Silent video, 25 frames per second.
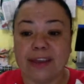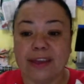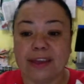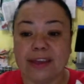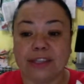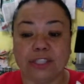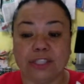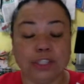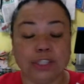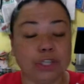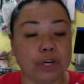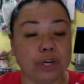
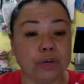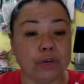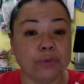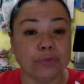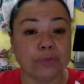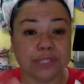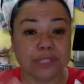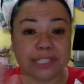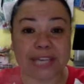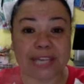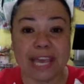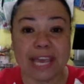You
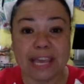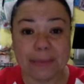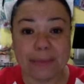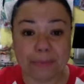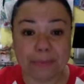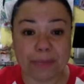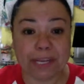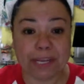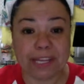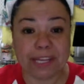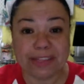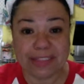don't tape
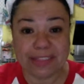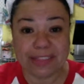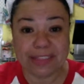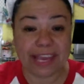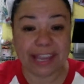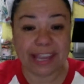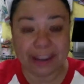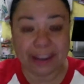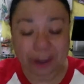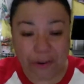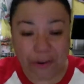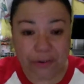it in the
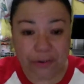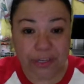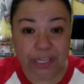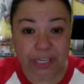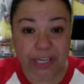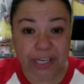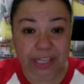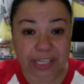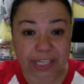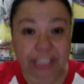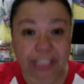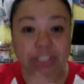
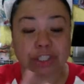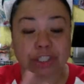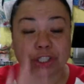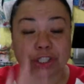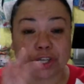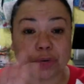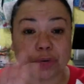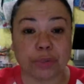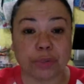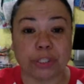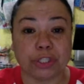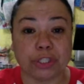area that you're
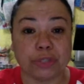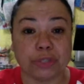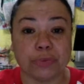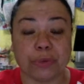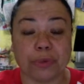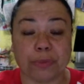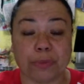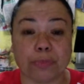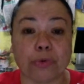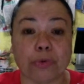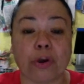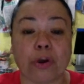going to
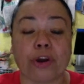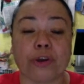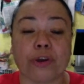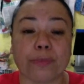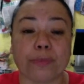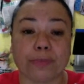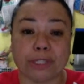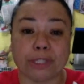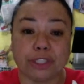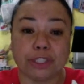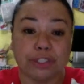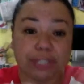embroider,
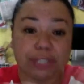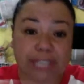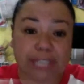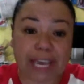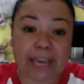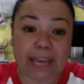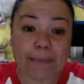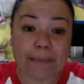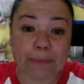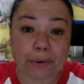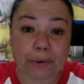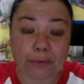but you
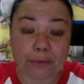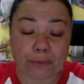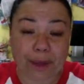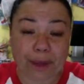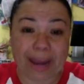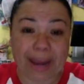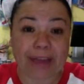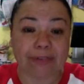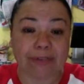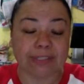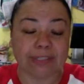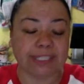tape
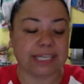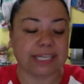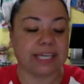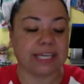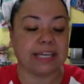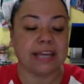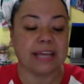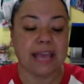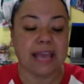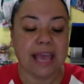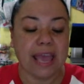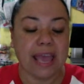around it.
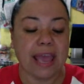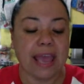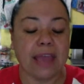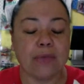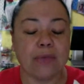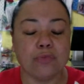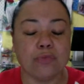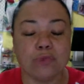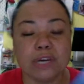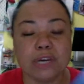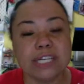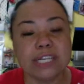
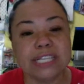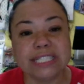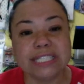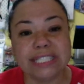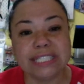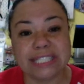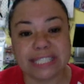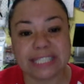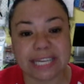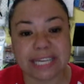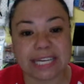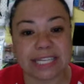And what
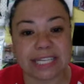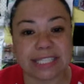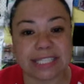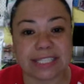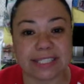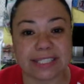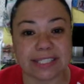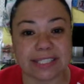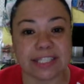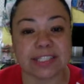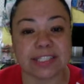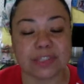it does
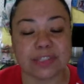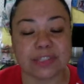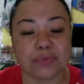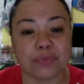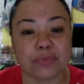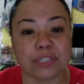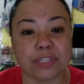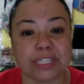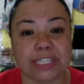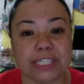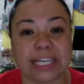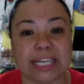is this
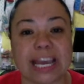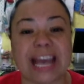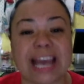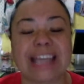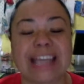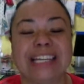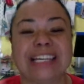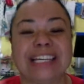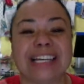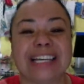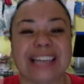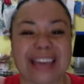really kind
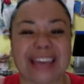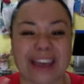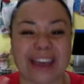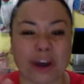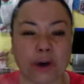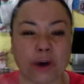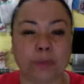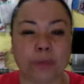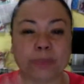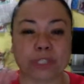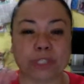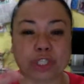of
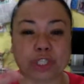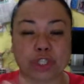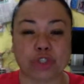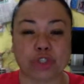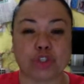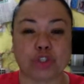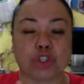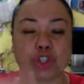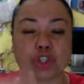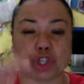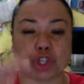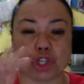helps to
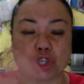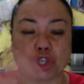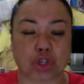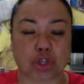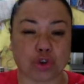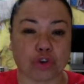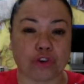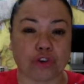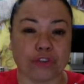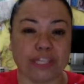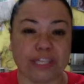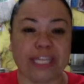
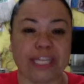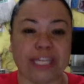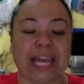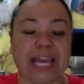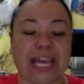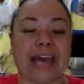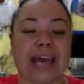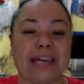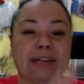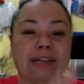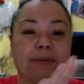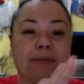secure the
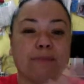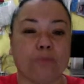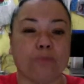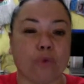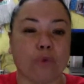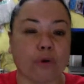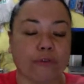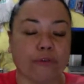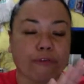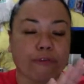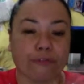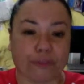item
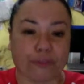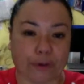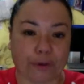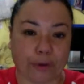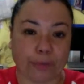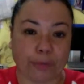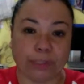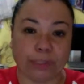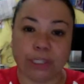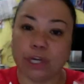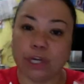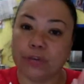more
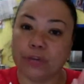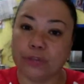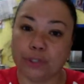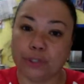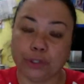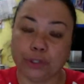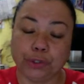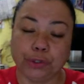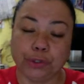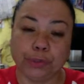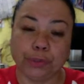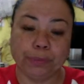firmly on the
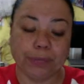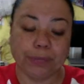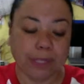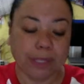hoop.